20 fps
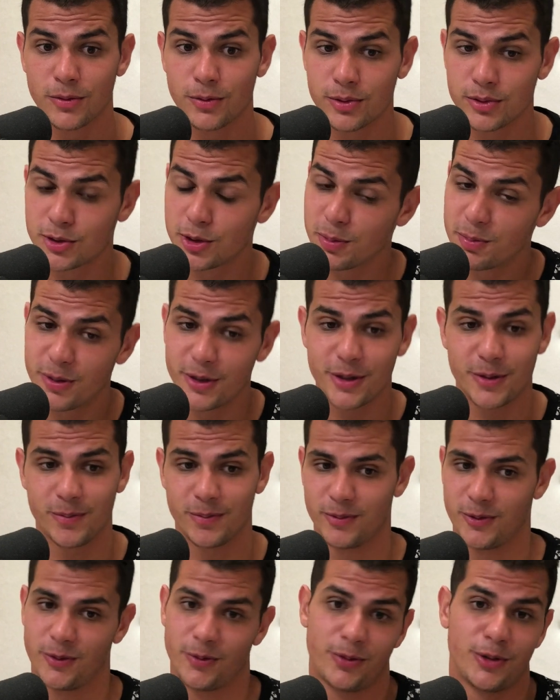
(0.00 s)
super
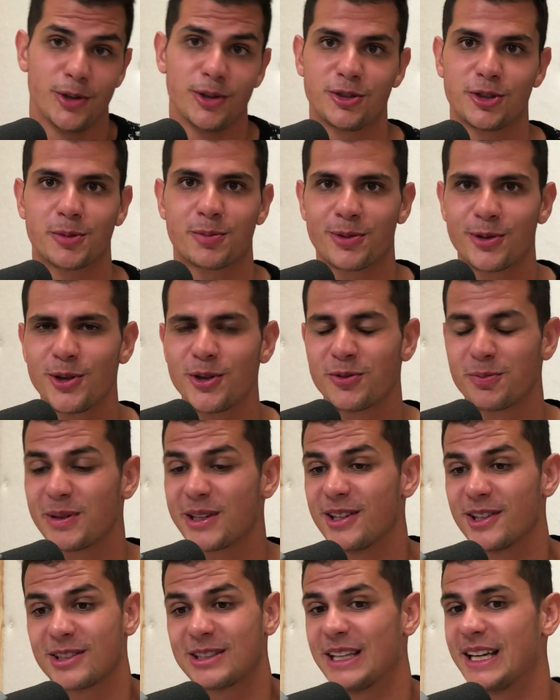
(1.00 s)
future proof,
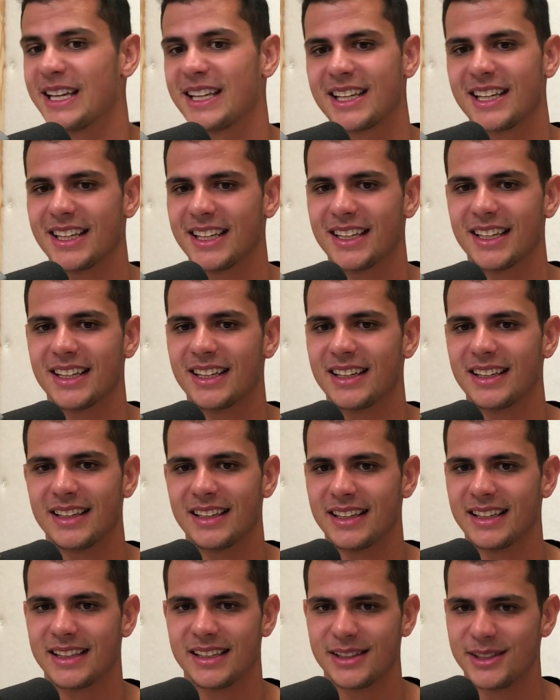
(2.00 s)
because like
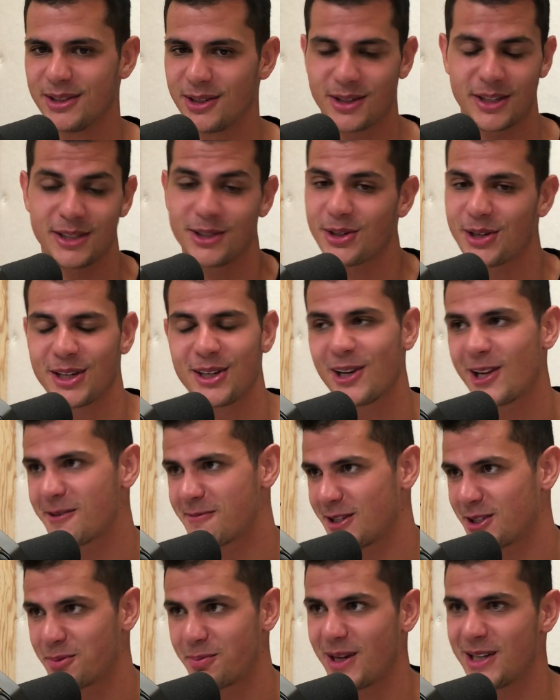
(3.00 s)
you you can
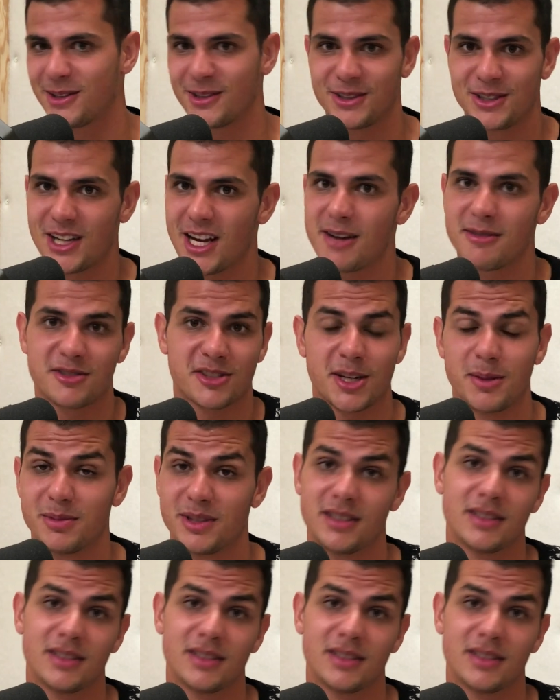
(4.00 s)
always bet on JavaScript.